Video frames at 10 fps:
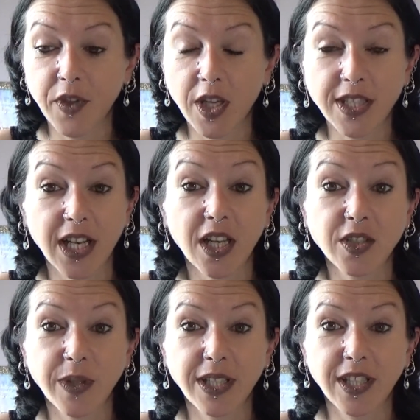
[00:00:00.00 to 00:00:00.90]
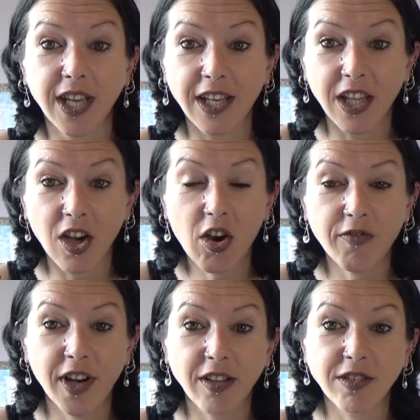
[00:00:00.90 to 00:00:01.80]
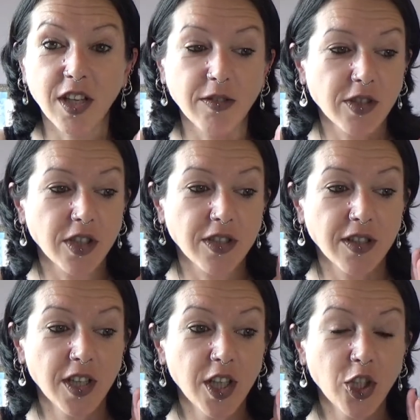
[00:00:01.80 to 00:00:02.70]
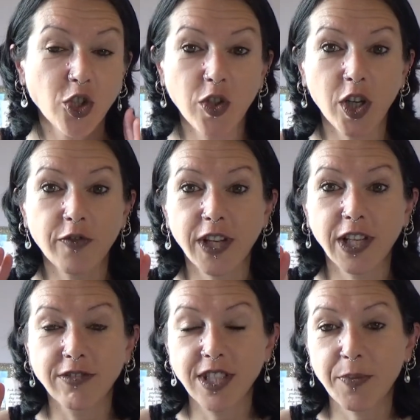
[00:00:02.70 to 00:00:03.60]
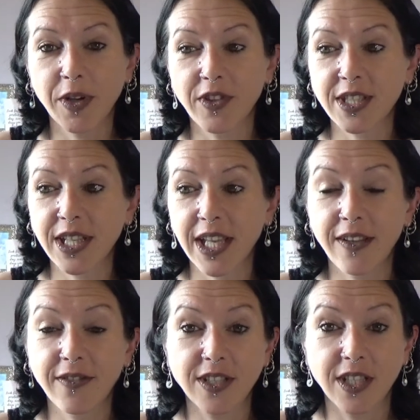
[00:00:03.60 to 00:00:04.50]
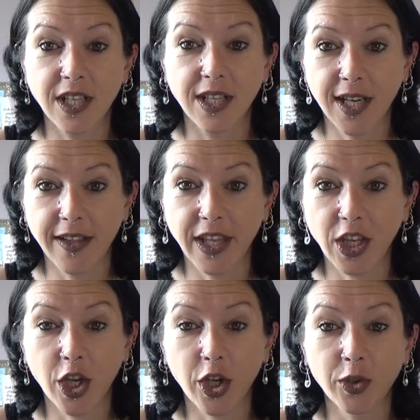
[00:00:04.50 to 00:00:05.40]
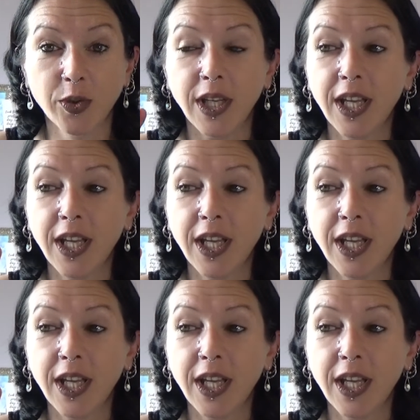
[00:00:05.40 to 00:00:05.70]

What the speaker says: I said last week that I had that half round and I was going to do that half round, separate for the sleeves and then go,